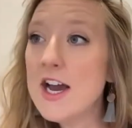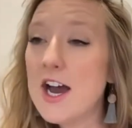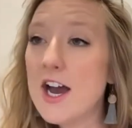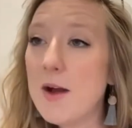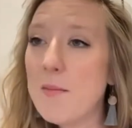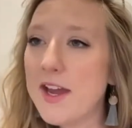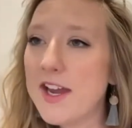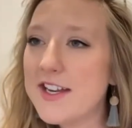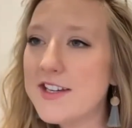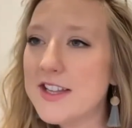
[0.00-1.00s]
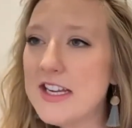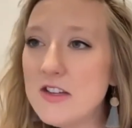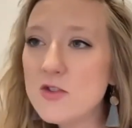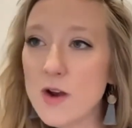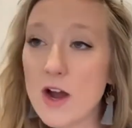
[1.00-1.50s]
Um, and
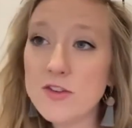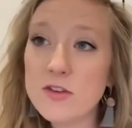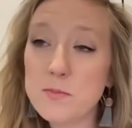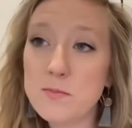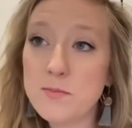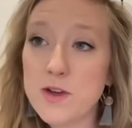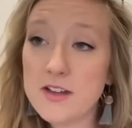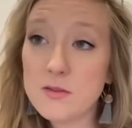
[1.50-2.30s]
these routes uh,